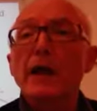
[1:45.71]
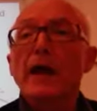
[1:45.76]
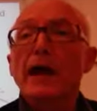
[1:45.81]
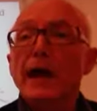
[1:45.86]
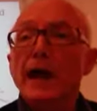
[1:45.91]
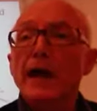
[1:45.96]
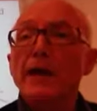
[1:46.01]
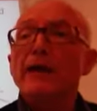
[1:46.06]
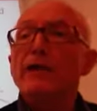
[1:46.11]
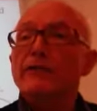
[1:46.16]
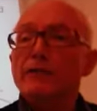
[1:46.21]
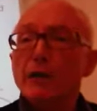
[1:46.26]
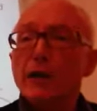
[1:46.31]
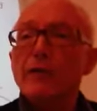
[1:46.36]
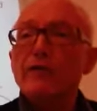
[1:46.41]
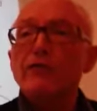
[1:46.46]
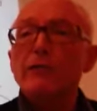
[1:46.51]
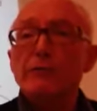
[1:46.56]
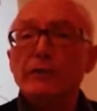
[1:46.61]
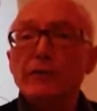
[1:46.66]
And if you
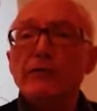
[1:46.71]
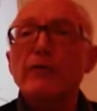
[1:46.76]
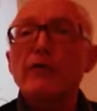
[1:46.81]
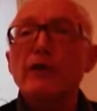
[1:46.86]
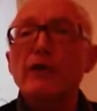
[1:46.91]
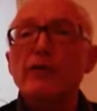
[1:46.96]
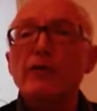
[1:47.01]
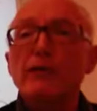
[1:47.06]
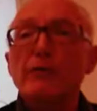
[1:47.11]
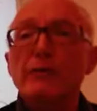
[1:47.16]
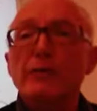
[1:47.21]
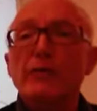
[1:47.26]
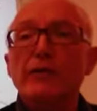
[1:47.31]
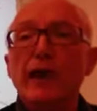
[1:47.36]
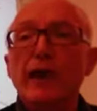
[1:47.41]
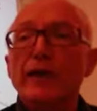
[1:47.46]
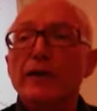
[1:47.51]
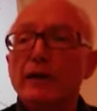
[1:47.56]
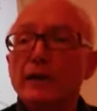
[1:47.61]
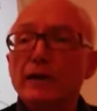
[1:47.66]
have some difficulty with
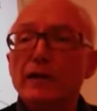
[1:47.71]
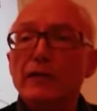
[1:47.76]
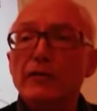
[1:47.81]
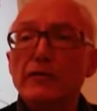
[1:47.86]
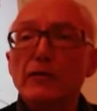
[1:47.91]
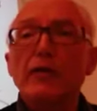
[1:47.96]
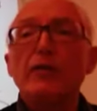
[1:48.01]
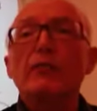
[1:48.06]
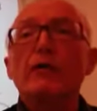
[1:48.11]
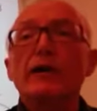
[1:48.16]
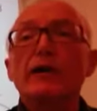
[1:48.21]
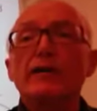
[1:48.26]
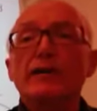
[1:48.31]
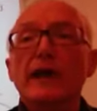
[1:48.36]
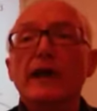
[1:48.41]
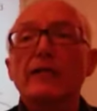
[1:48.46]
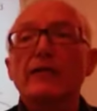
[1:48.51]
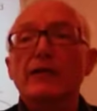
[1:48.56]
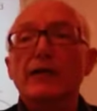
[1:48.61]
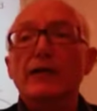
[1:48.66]
that, you can write
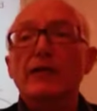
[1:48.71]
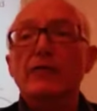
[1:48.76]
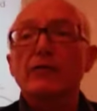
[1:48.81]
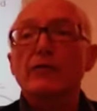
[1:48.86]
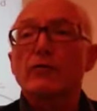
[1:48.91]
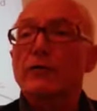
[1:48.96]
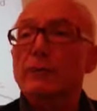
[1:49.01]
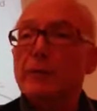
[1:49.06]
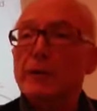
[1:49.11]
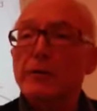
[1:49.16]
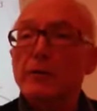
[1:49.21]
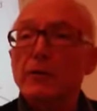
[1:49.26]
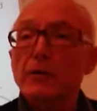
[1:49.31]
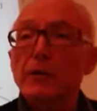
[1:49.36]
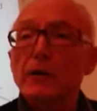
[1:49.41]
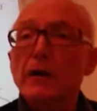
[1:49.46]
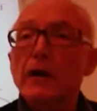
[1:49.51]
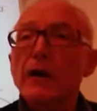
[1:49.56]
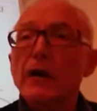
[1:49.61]
that there too. Remember,